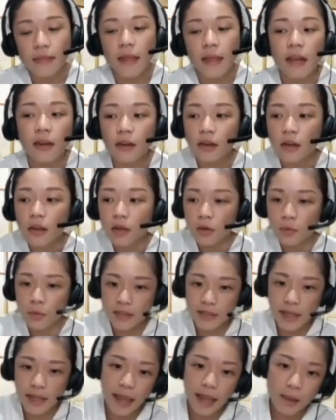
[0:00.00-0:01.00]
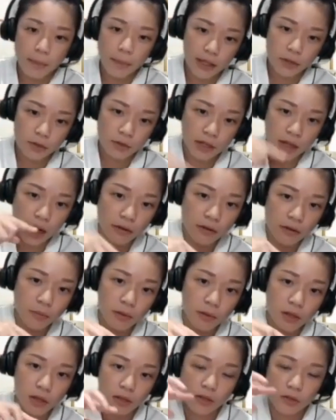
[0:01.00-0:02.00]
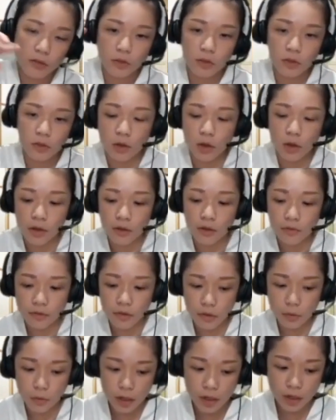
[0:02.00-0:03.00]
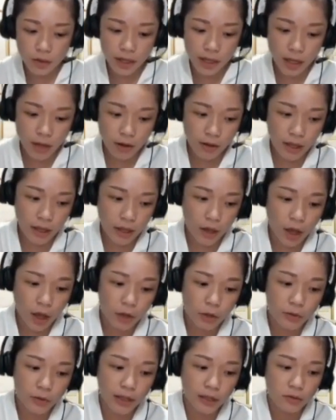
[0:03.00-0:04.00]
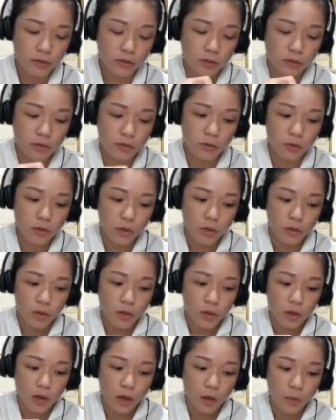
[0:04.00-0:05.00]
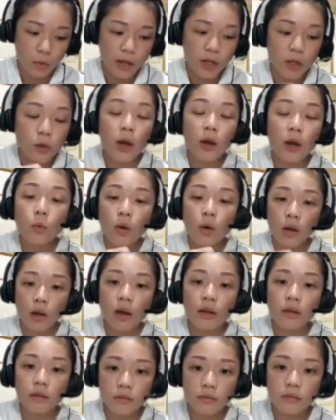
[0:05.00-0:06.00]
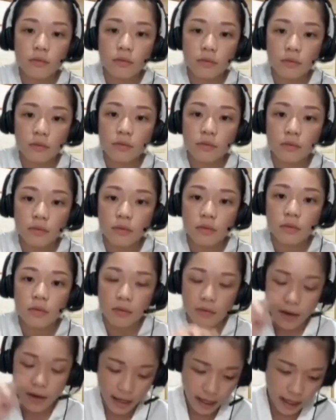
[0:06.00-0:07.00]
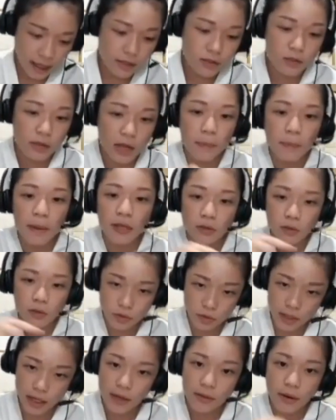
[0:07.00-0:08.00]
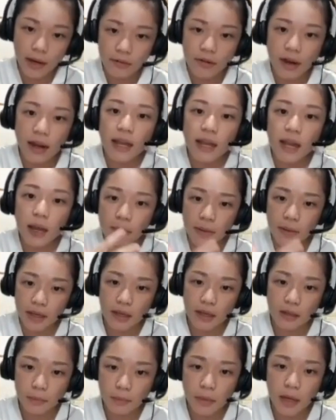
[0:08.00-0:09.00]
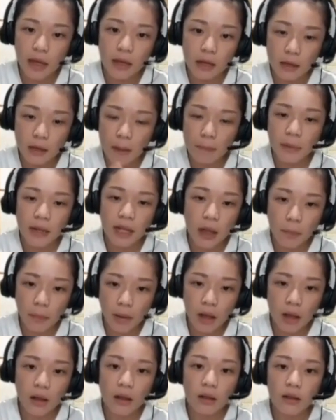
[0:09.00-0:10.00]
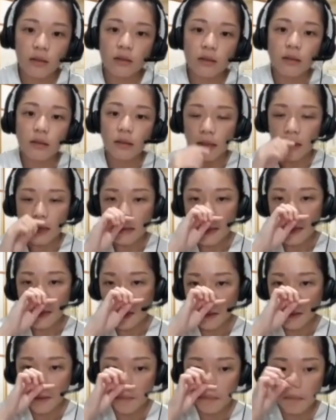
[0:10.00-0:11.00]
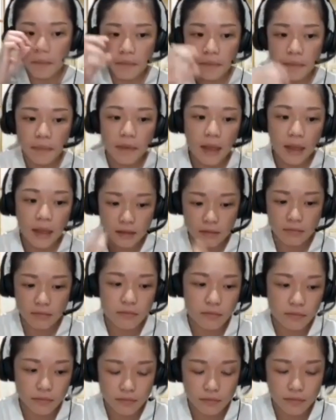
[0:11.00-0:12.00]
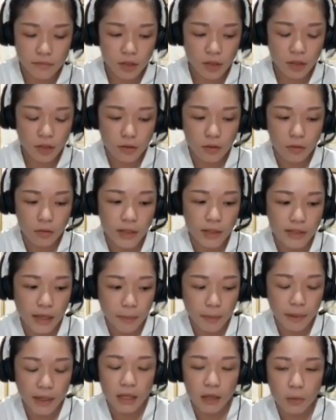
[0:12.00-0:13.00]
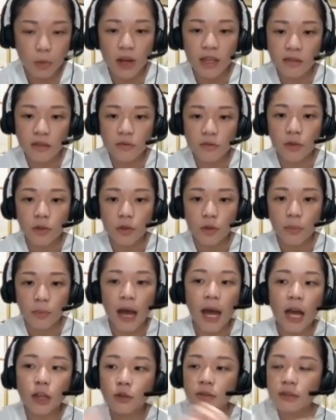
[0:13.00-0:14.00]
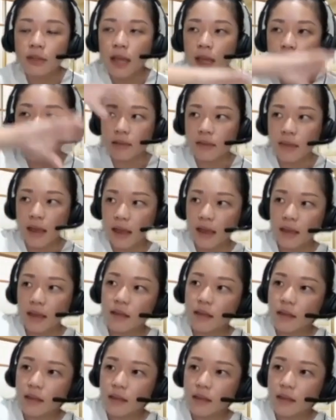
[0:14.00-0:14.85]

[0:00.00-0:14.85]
then we tie it back to the current, because if we're looking at, okay, how do you then what do you want to work on? Right? It has to come back into today, right? Applicable, and you know what's happening in the present for you. But how do you take that,